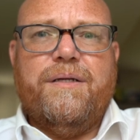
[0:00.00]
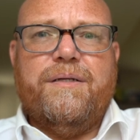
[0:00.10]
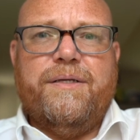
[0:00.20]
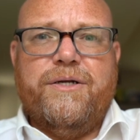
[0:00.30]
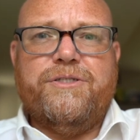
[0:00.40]

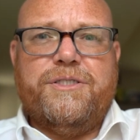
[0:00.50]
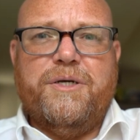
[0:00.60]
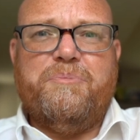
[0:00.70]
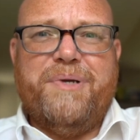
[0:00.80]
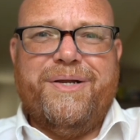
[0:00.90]
there are
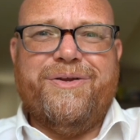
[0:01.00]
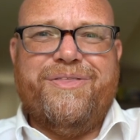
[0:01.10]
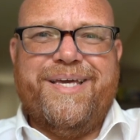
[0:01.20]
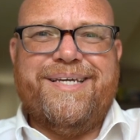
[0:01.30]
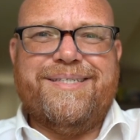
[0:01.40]
still bigger
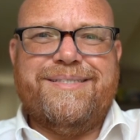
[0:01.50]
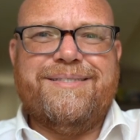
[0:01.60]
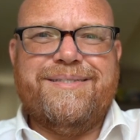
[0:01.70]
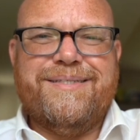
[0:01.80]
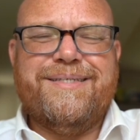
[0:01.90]

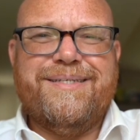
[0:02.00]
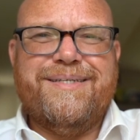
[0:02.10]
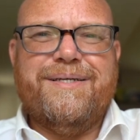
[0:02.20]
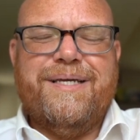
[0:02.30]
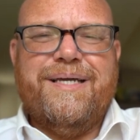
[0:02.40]
things
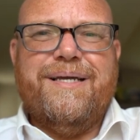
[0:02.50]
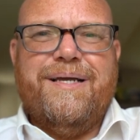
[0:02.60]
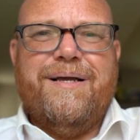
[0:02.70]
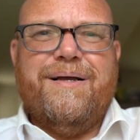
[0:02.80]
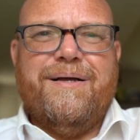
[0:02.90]

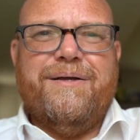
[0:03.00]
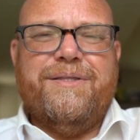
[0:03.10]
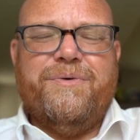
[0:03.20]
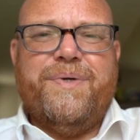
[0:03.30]
that